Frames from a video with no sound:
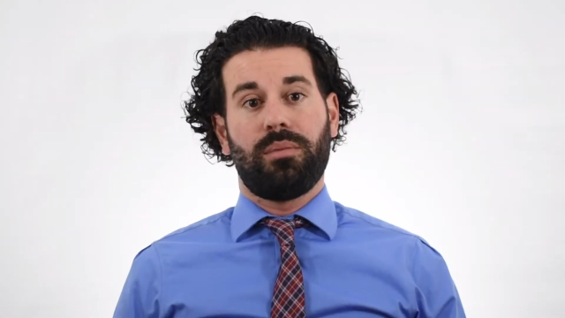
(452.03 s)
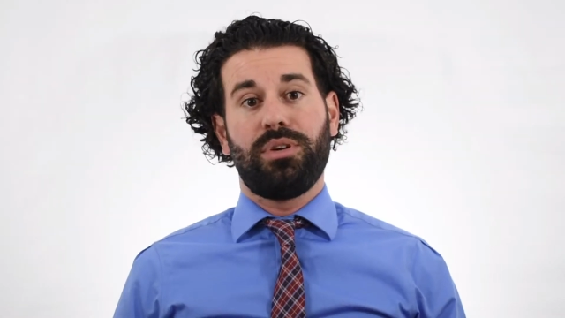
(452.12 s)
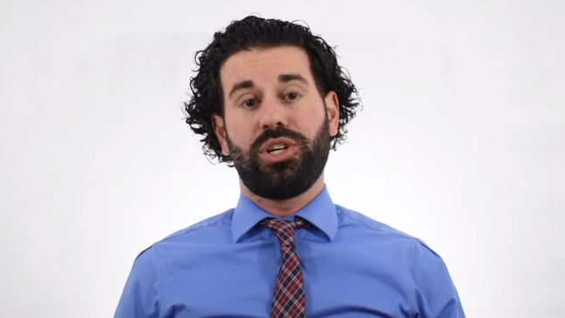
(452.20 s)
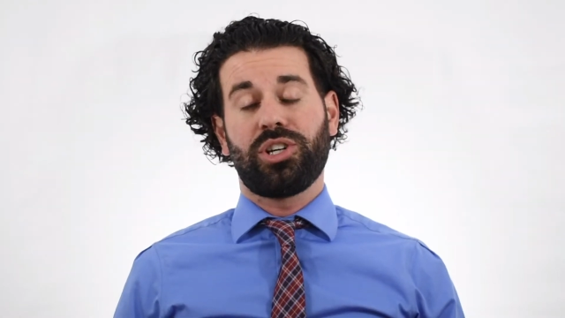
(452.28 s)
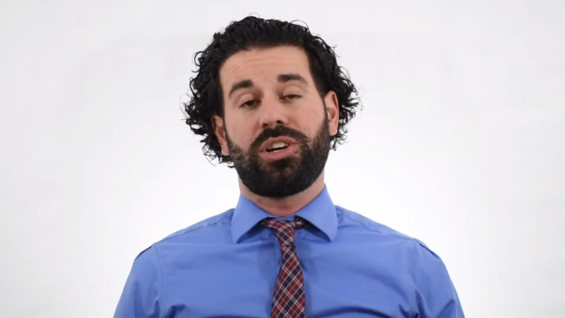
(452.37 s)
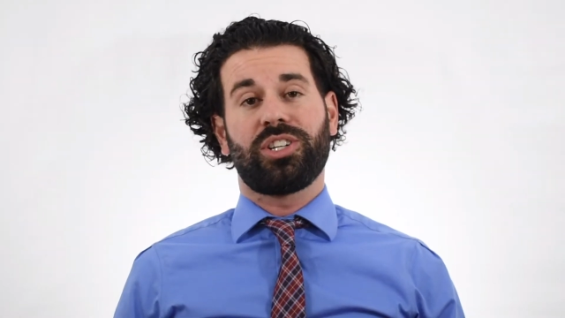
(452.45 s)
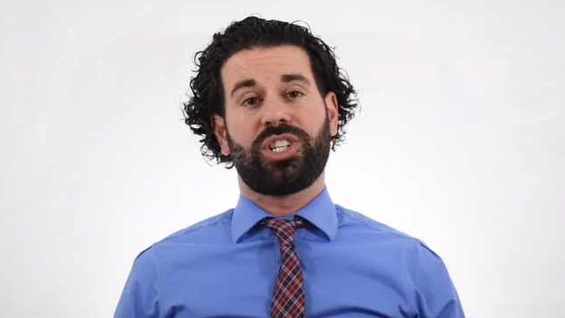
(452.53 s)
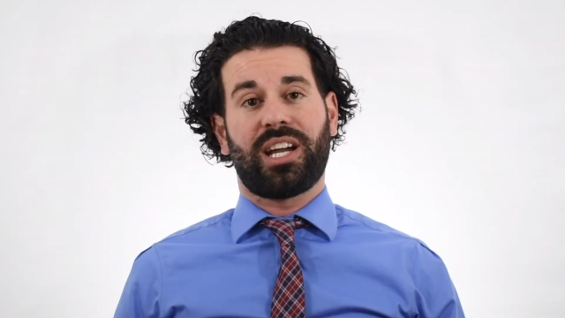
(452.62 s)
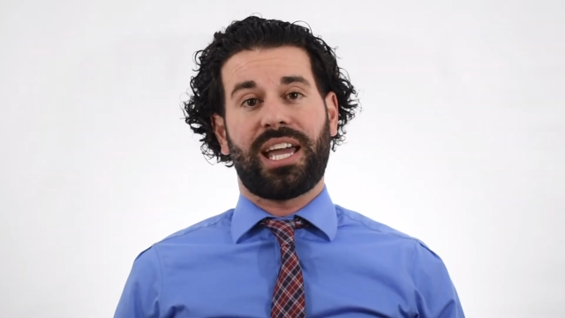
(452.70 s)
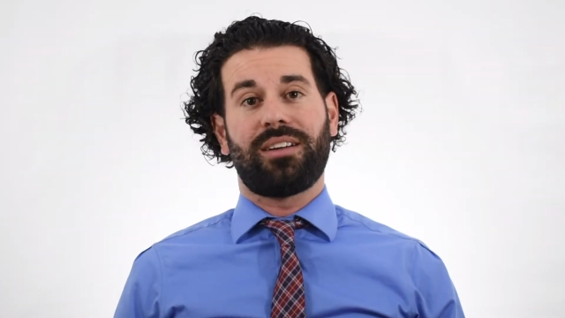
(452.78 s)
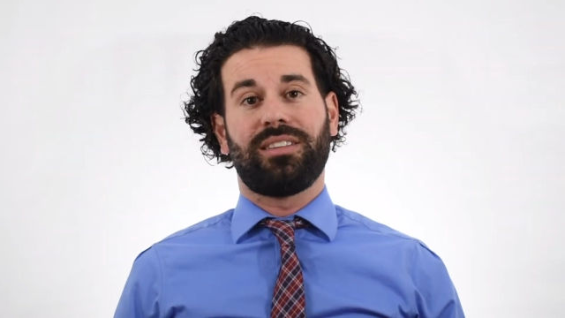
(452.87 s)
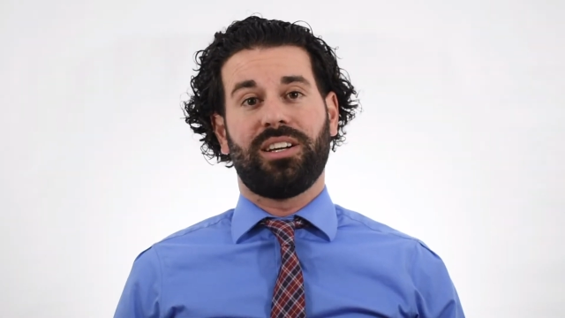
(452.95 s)
Be sure to
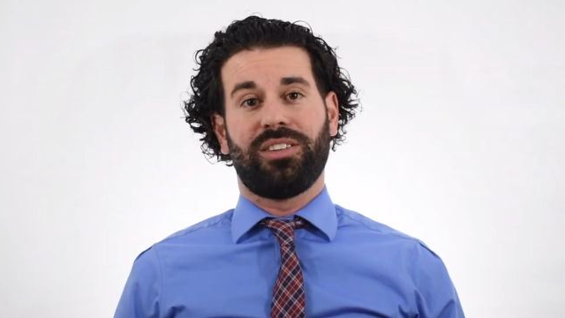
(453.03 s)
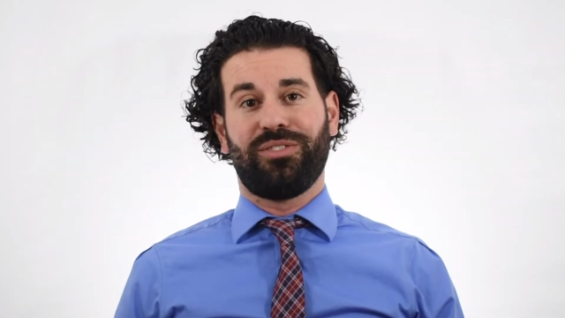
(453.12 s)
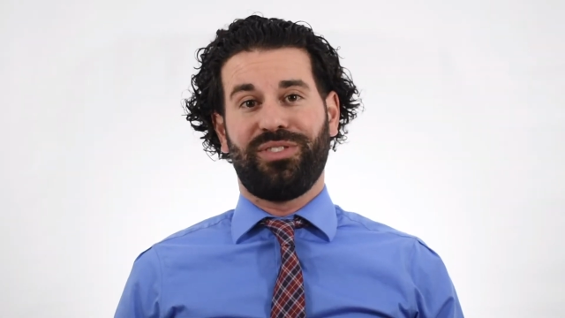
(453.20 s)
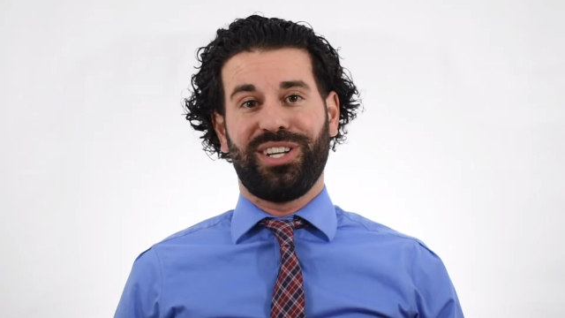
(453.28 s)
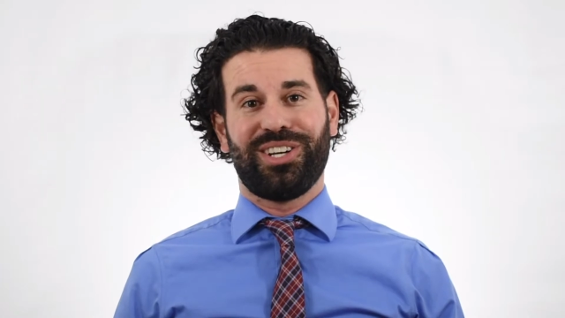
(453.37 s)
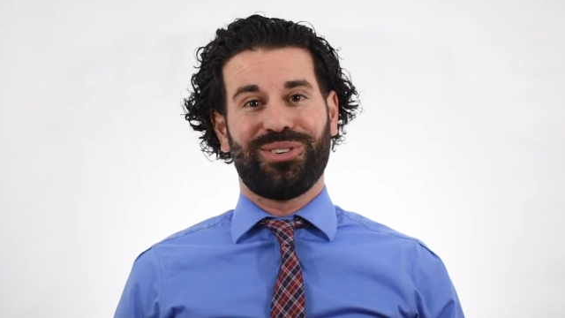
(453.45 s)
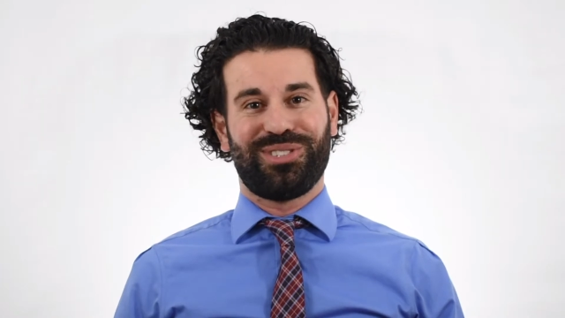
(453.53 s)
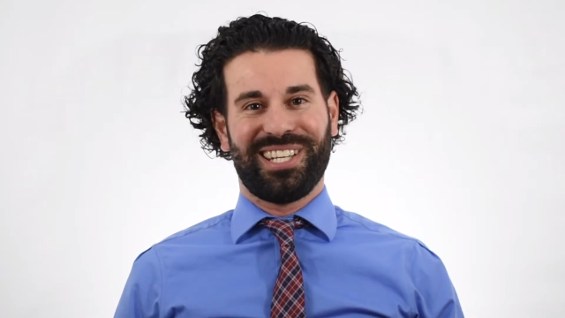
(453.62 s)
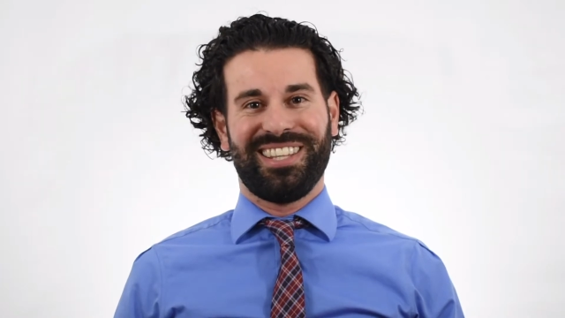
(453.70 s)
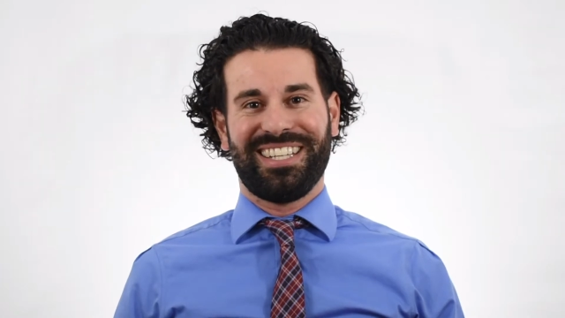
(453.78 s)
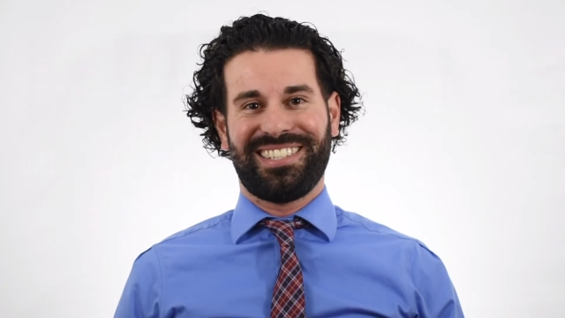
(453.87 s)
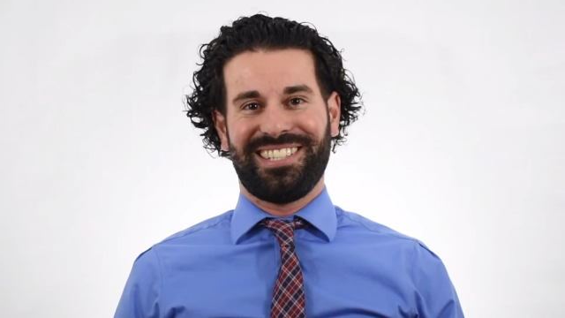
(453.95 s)
check out the other videos
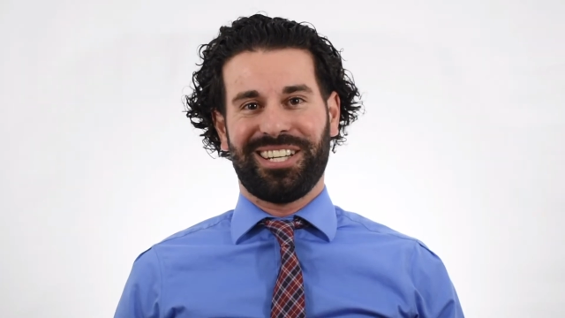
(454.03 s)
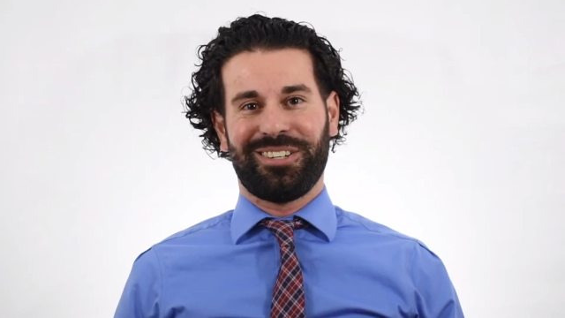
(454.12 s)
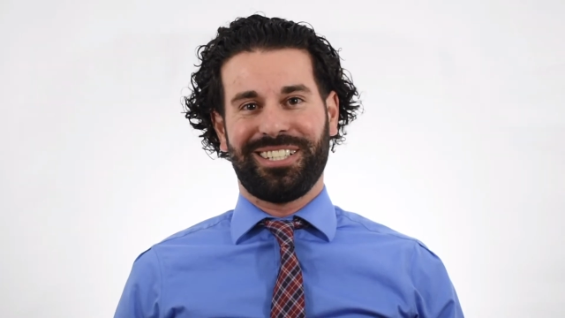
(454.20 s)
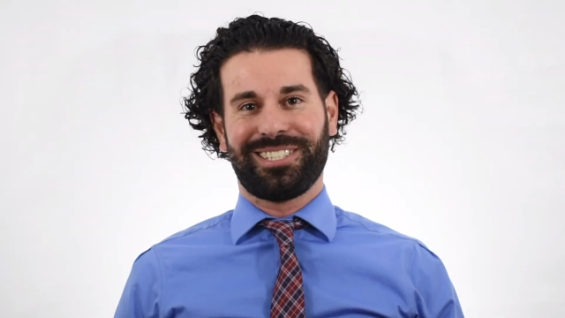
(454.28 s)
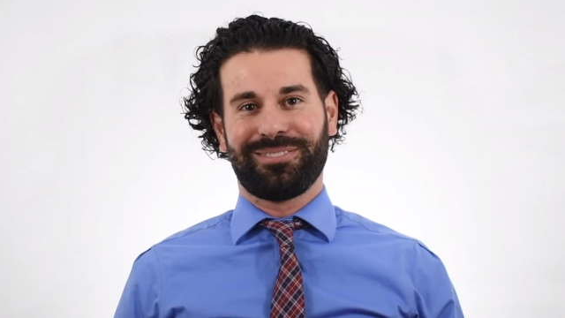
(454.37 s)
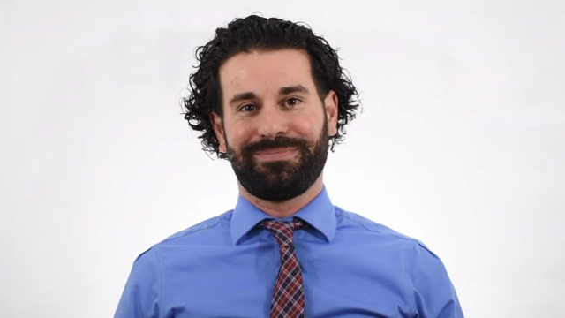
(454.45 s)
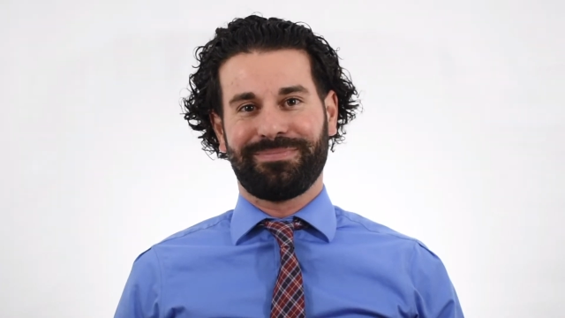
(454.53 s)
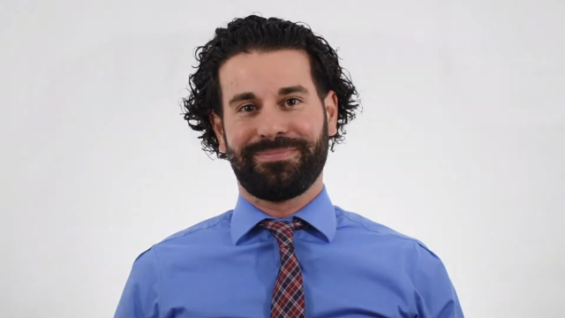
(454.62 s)
in this series.